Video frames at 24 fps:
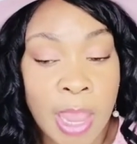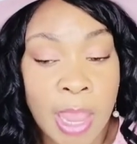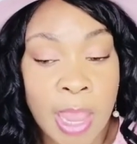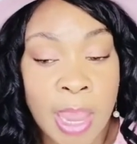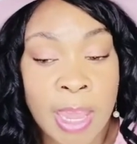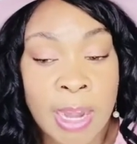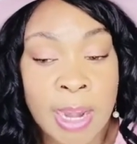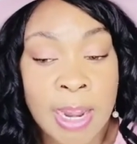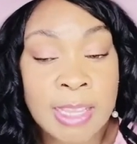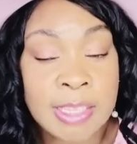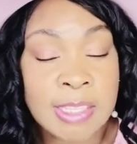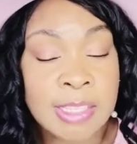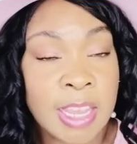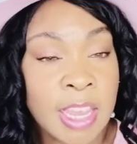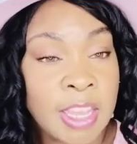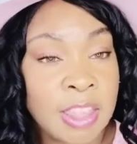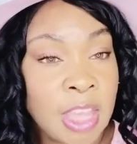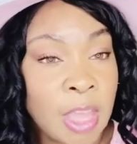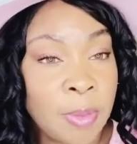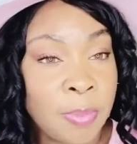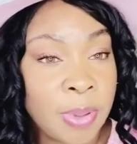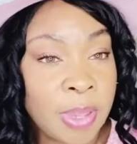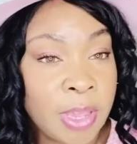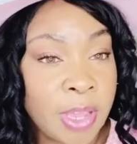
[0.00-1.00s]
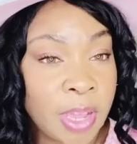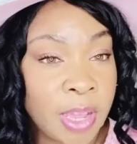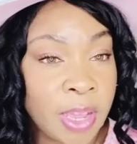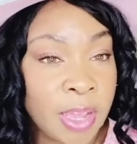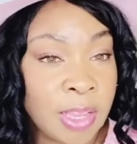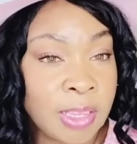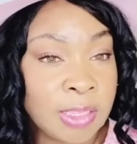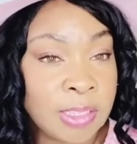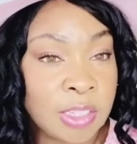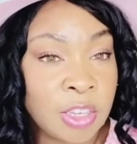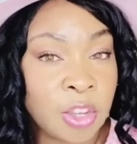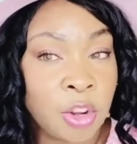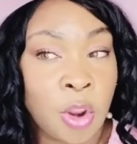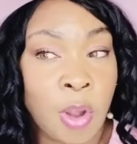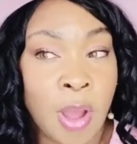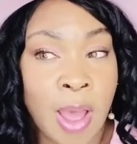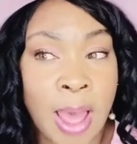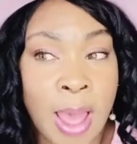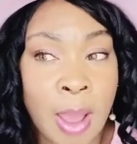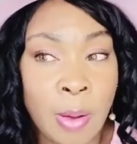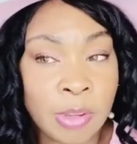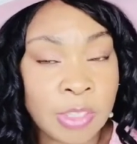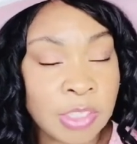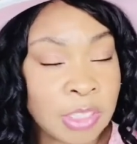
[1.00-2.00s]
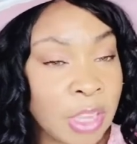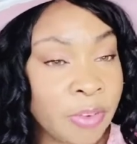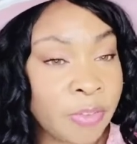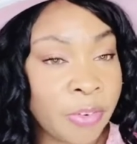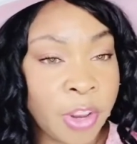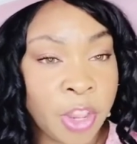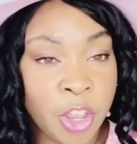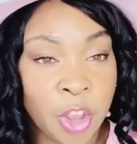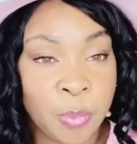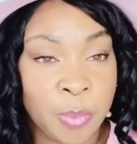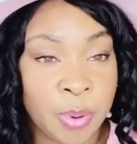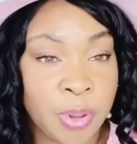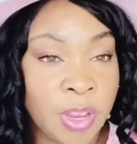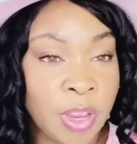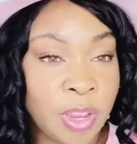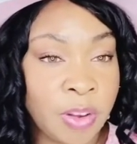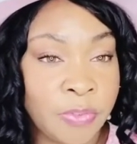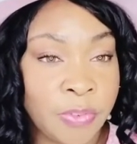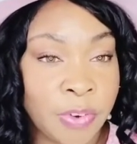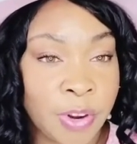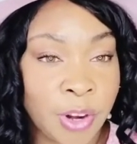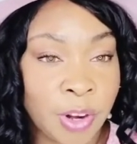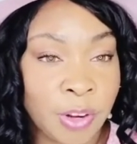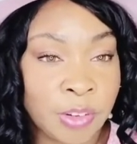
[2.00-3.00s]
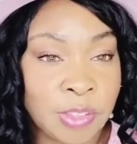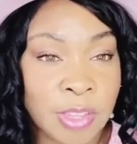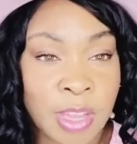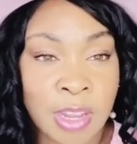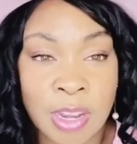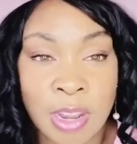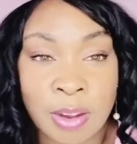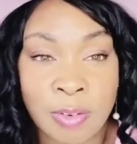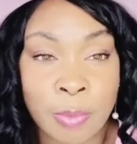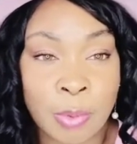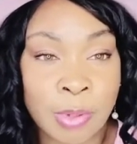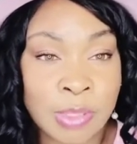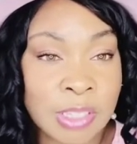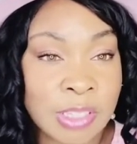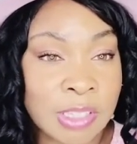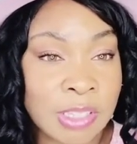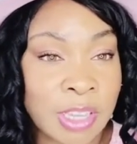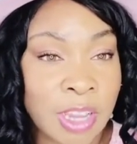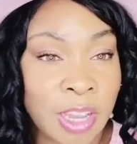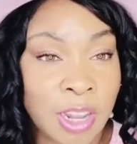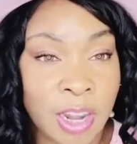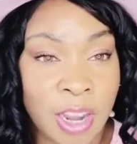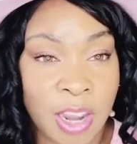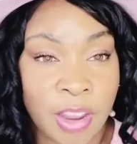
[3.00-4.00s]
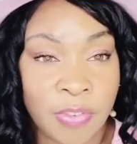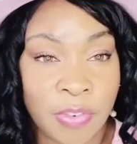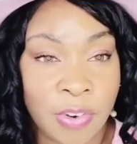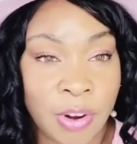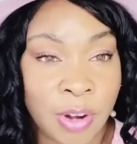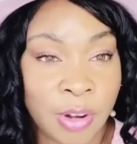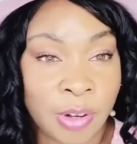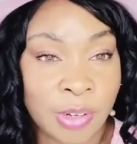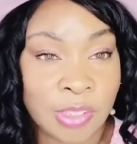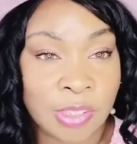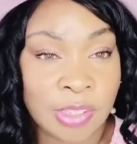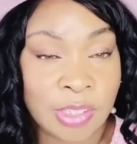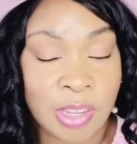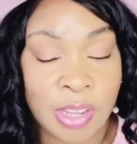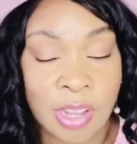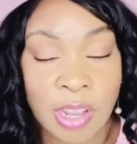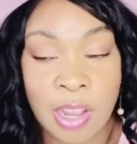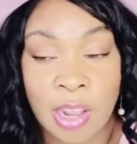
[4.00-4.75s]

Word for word: And I say that because, you know, I was never LPN first. I never was a CNA first.